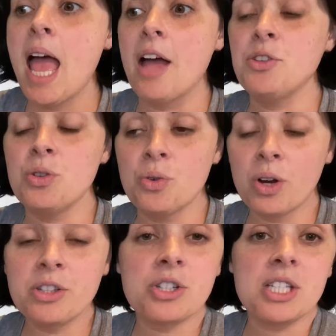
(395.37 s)
And
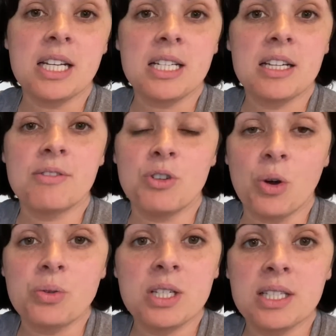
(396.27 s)
your understanding of
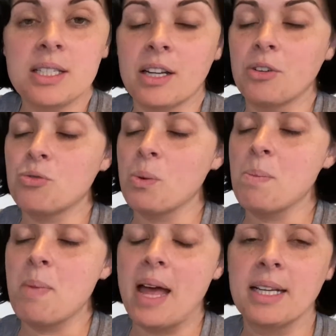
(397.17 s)
noses is going to
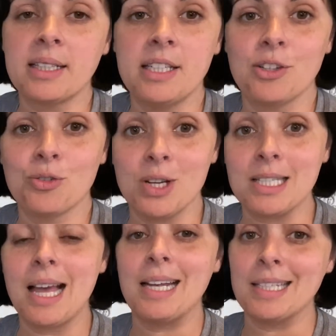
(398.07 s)
dramatically increase,
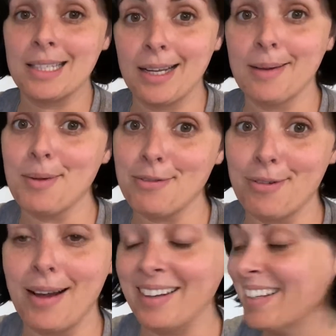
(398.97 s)
and it's going to be
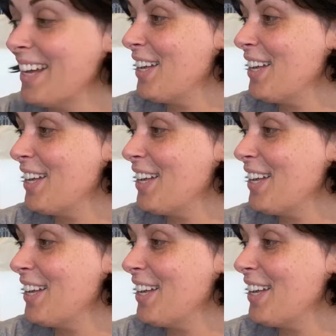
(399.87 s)
fun.